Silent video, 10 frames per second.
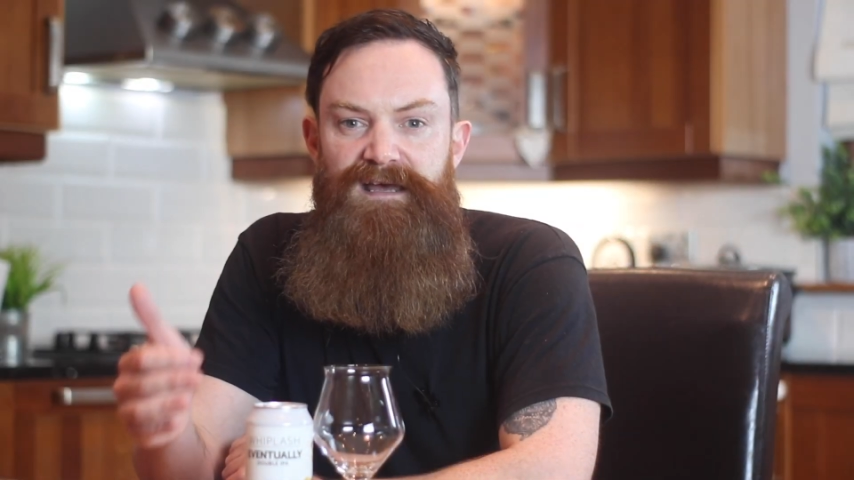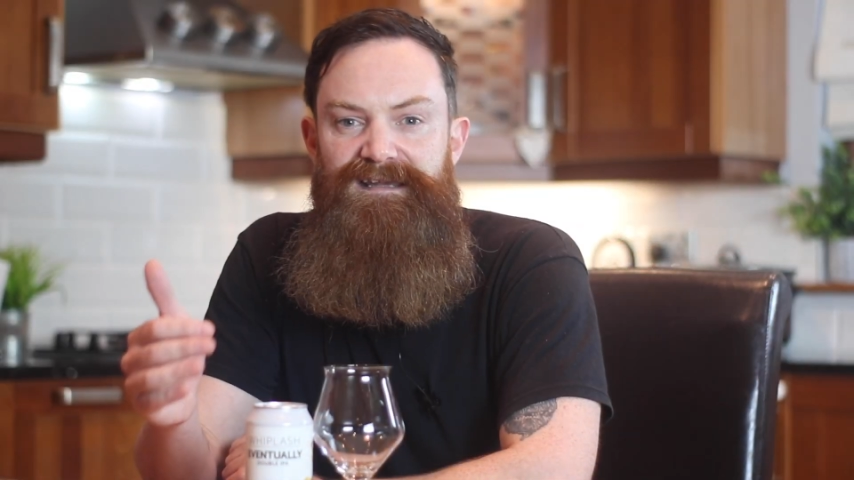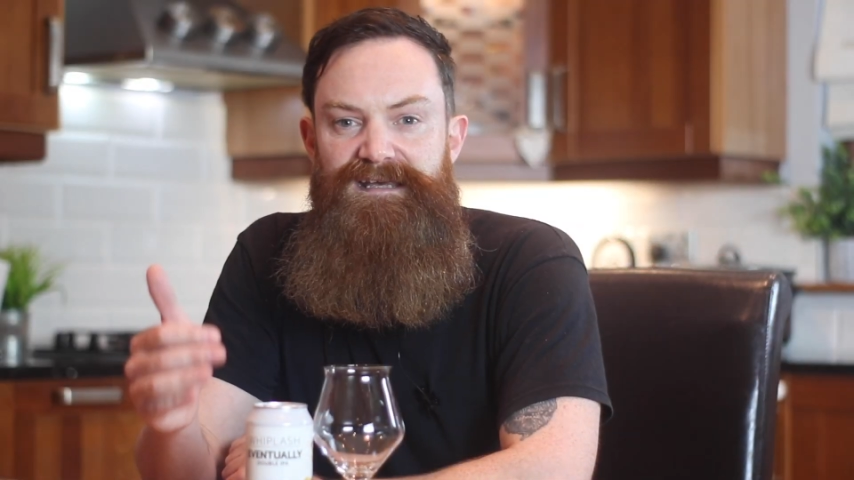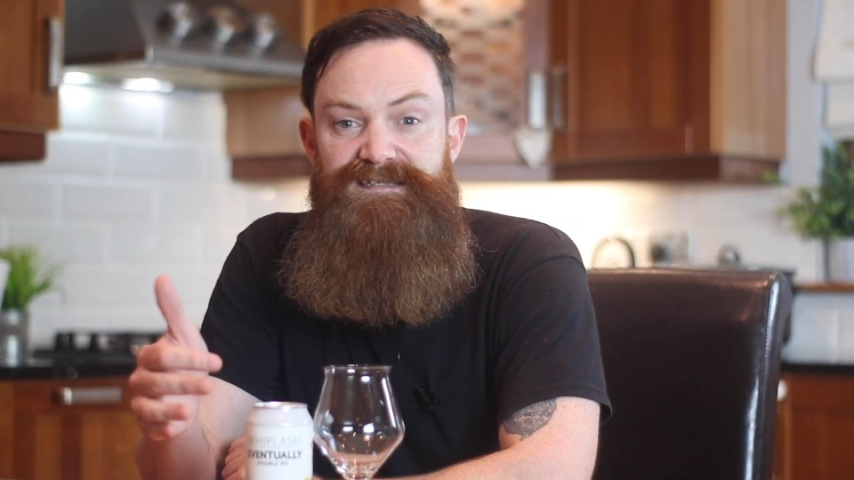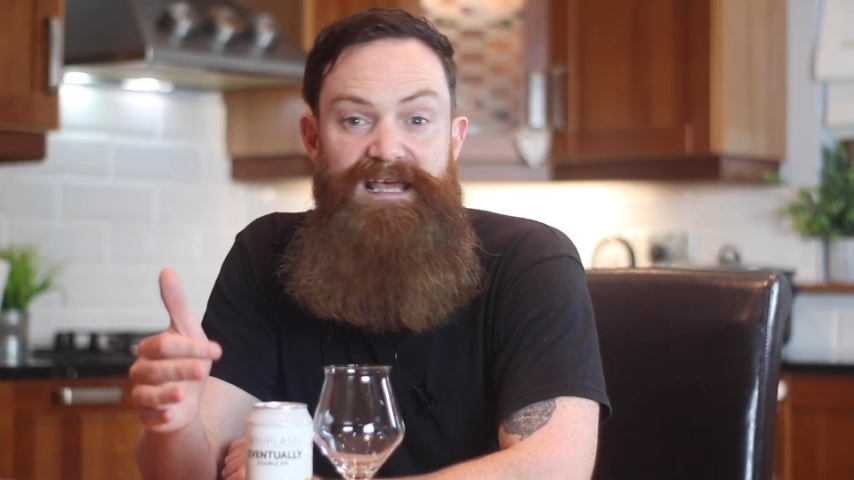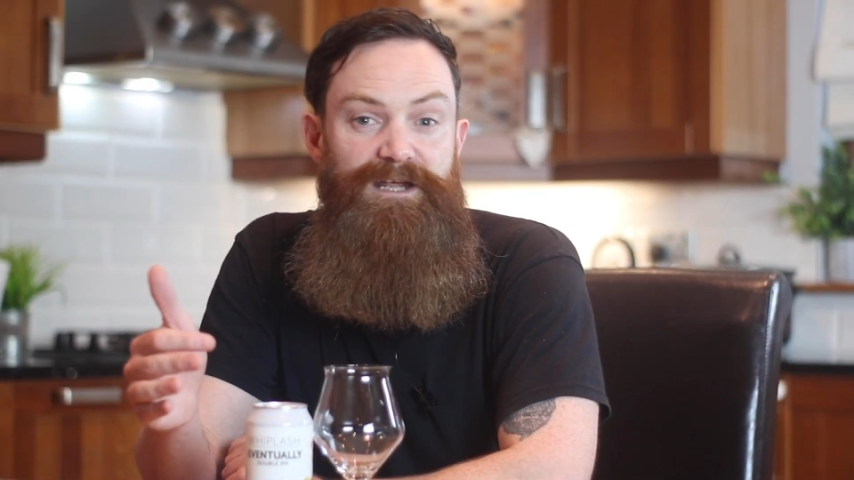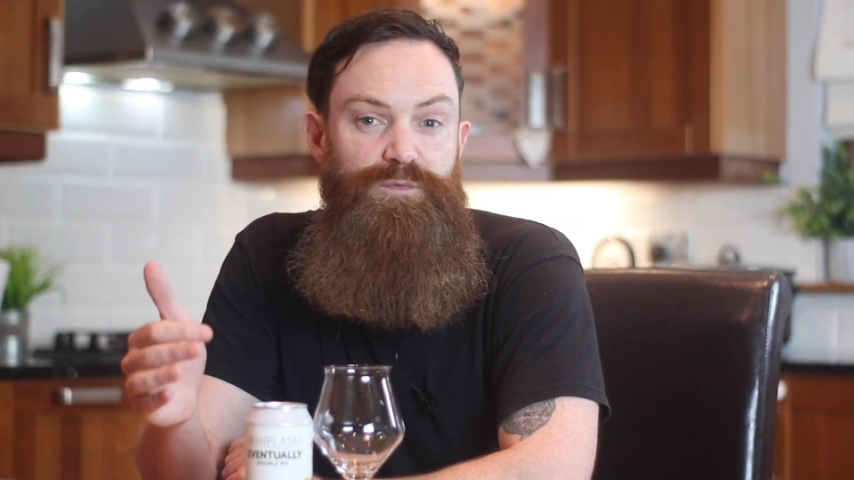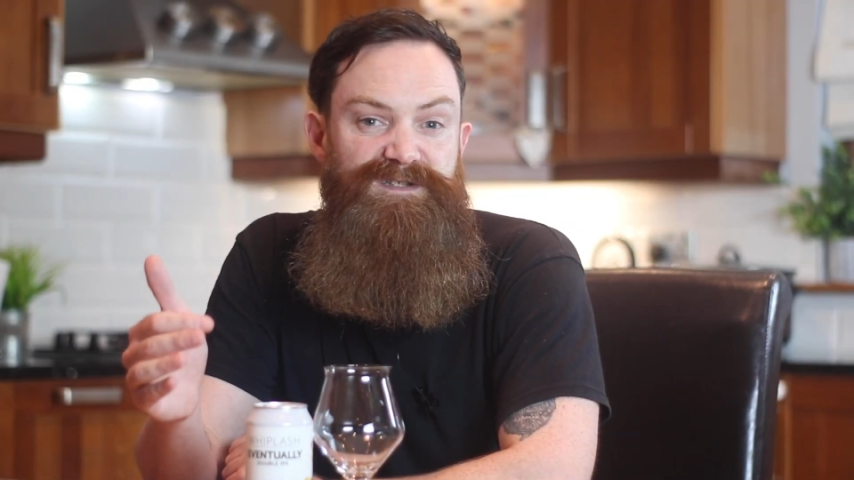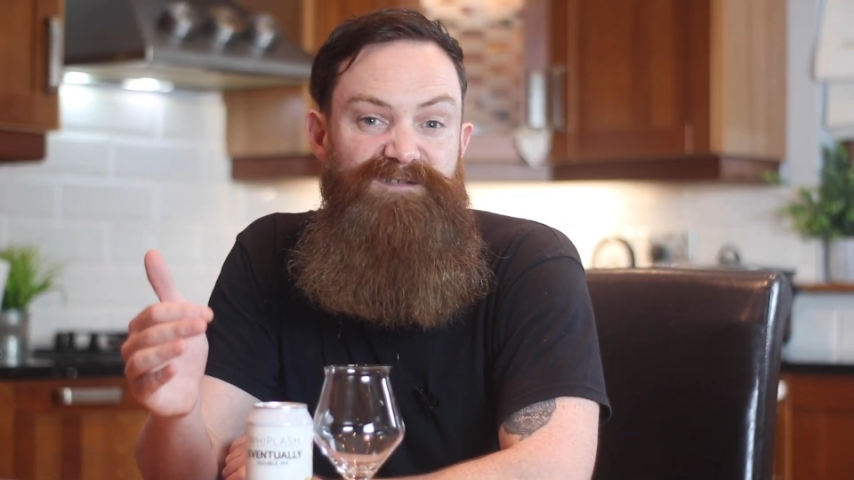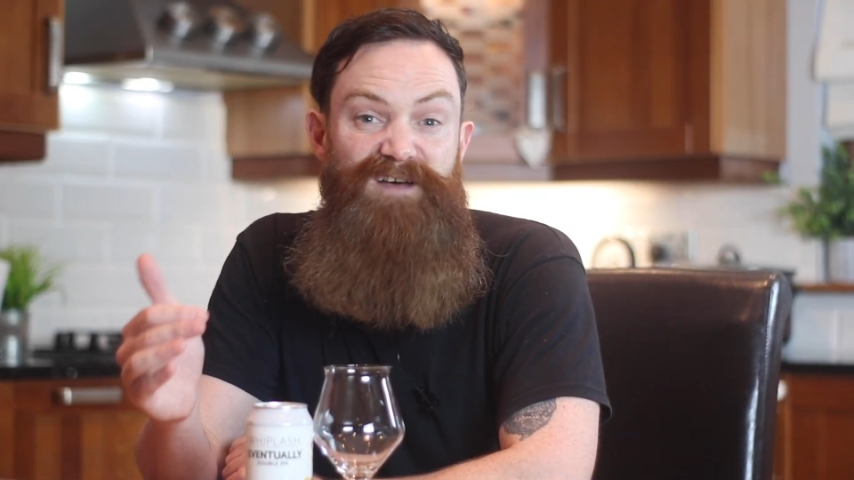The aesthetic
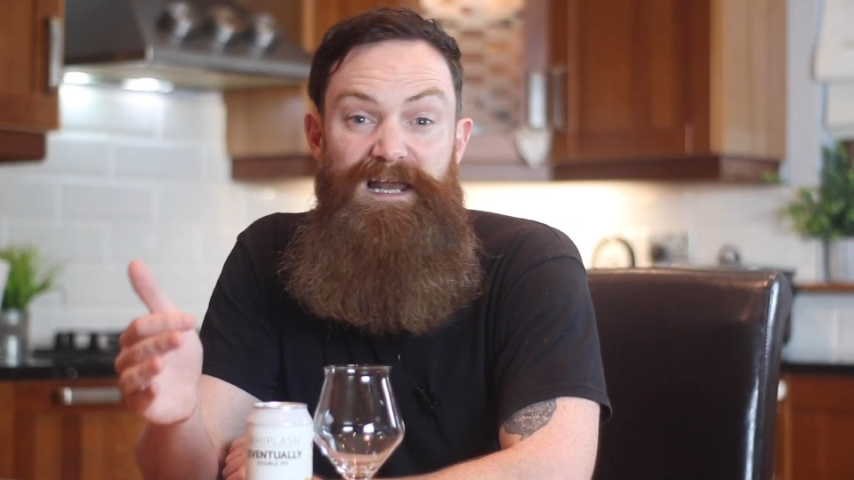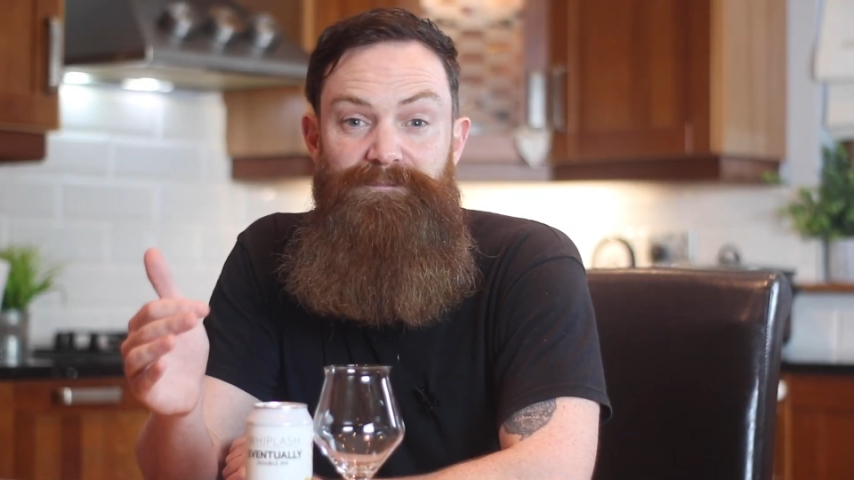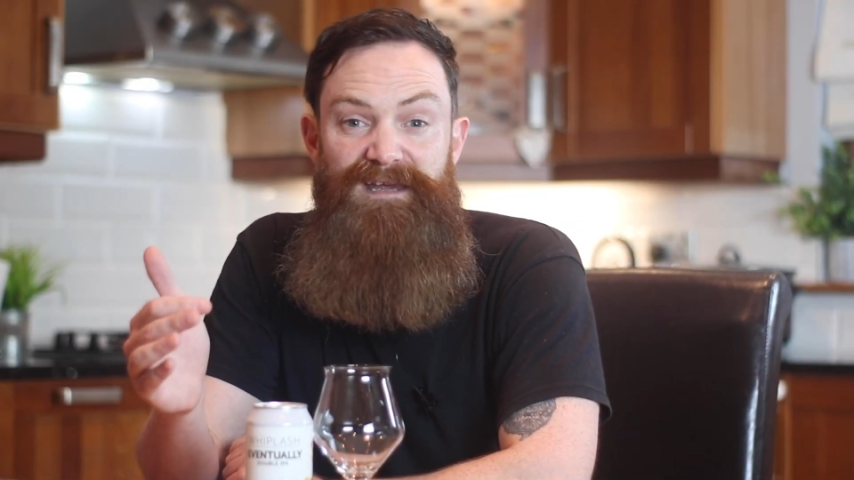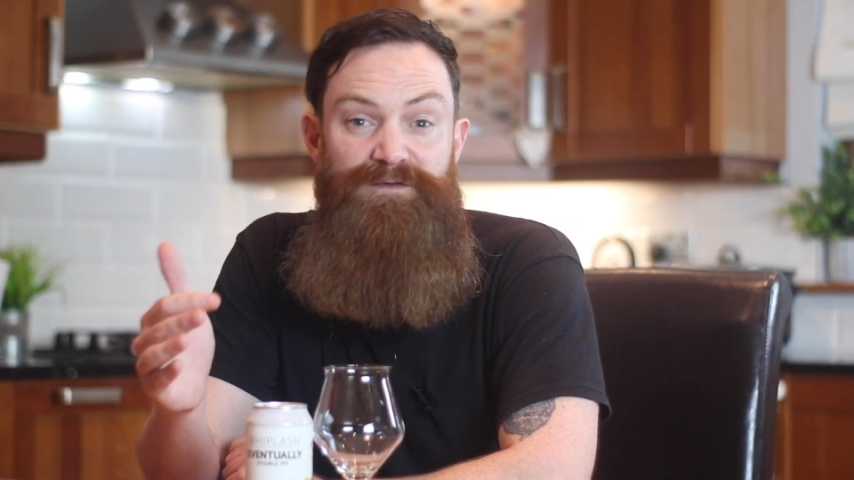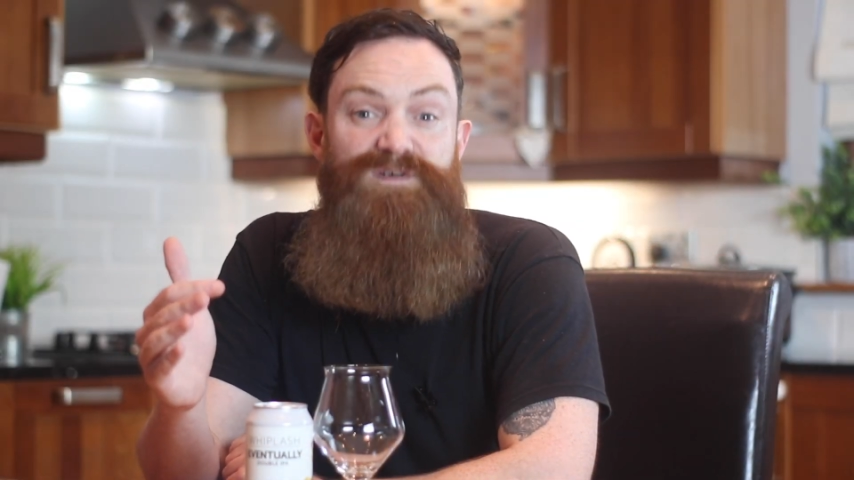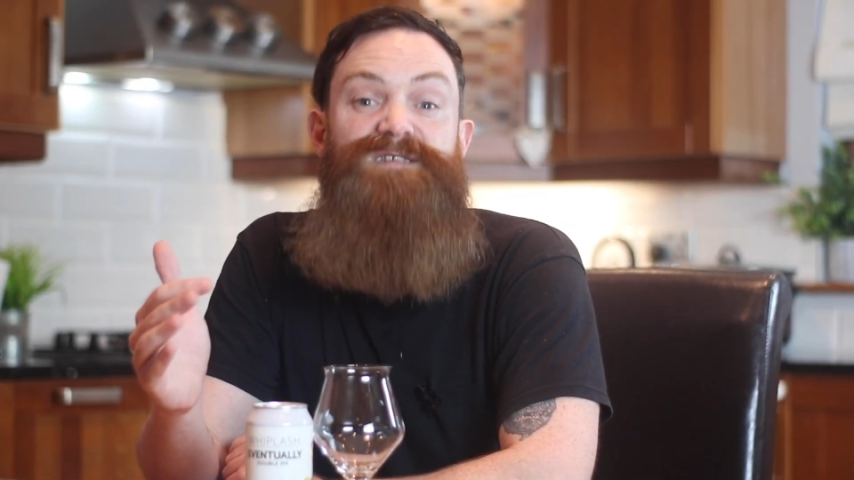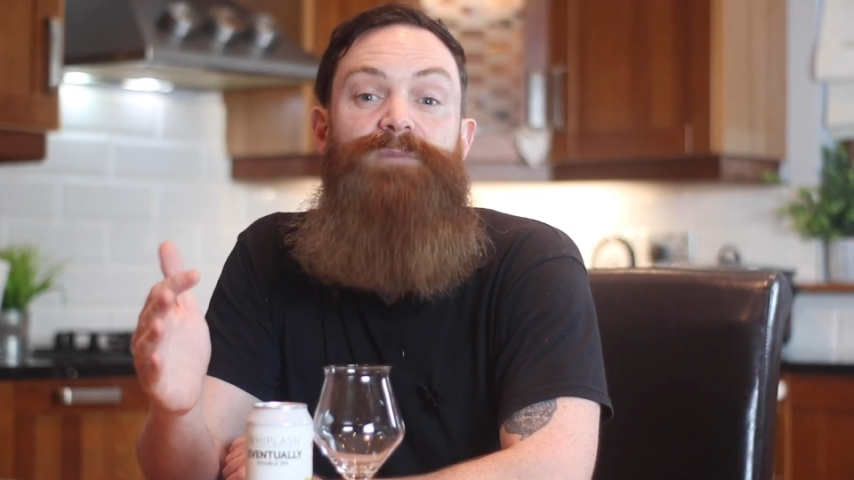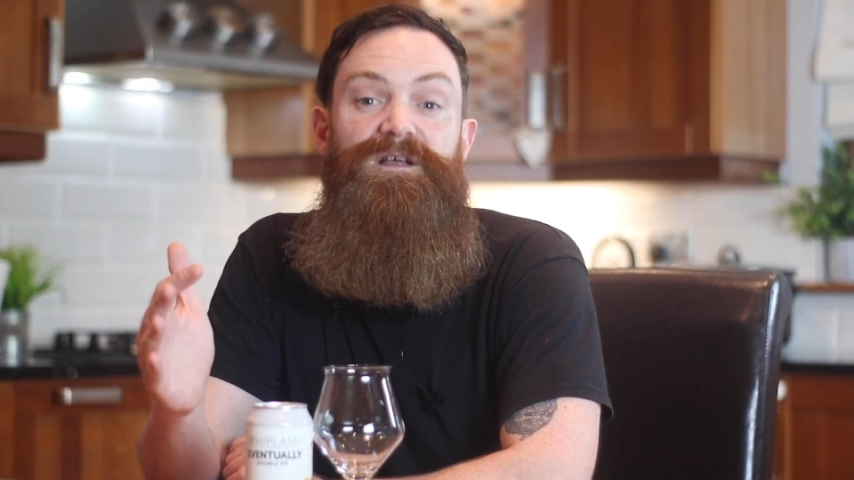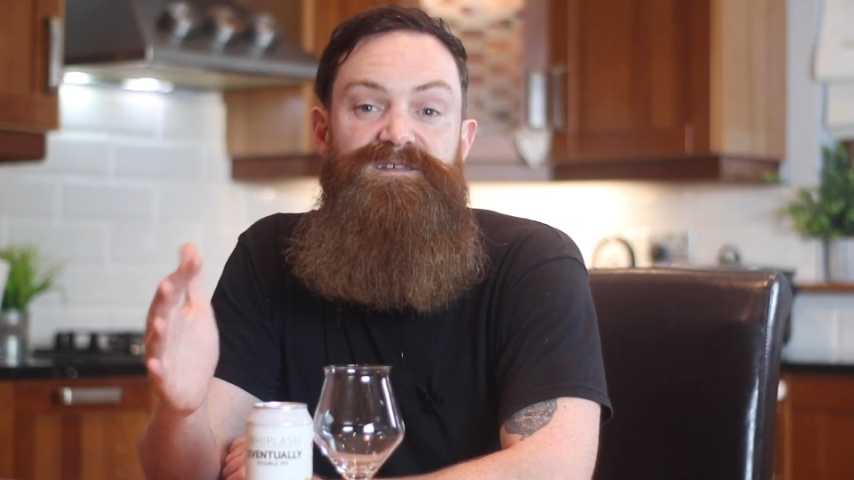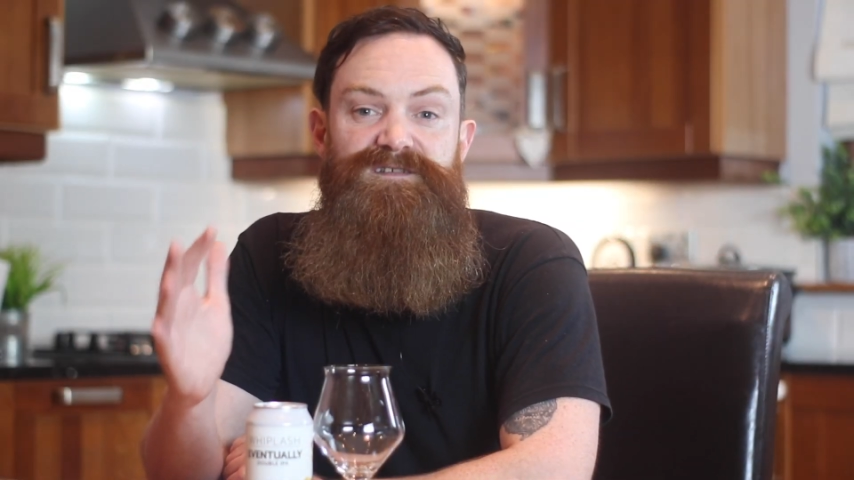was developed in
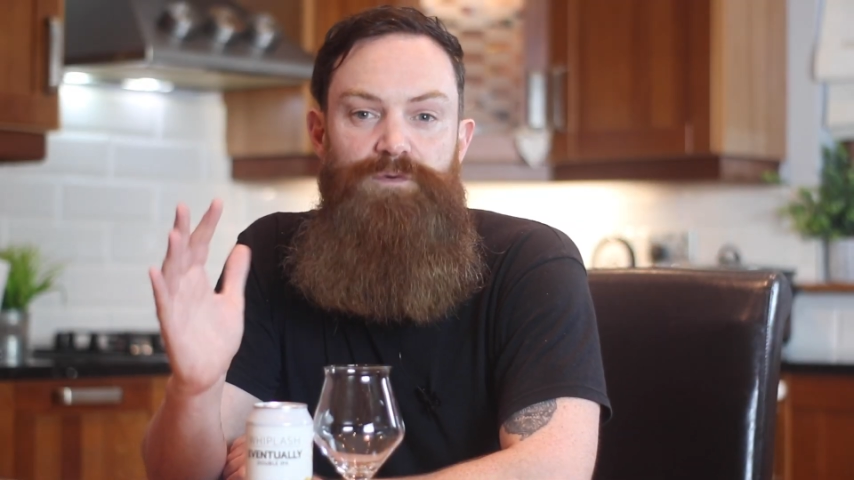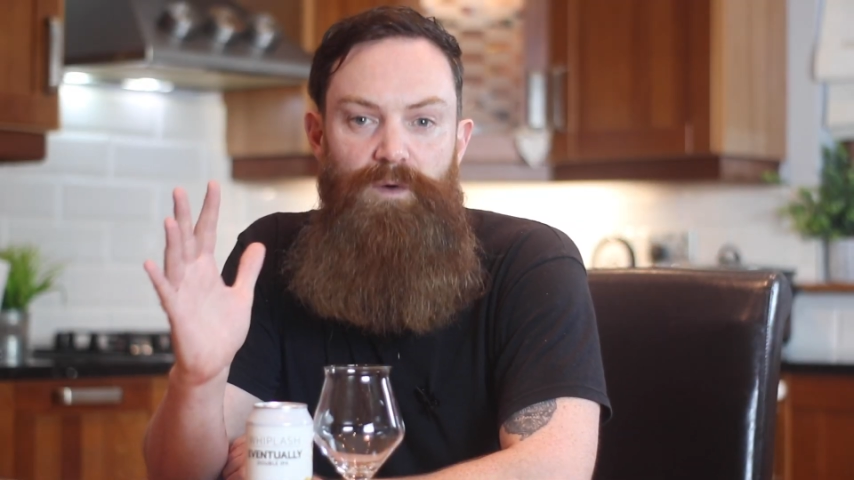response to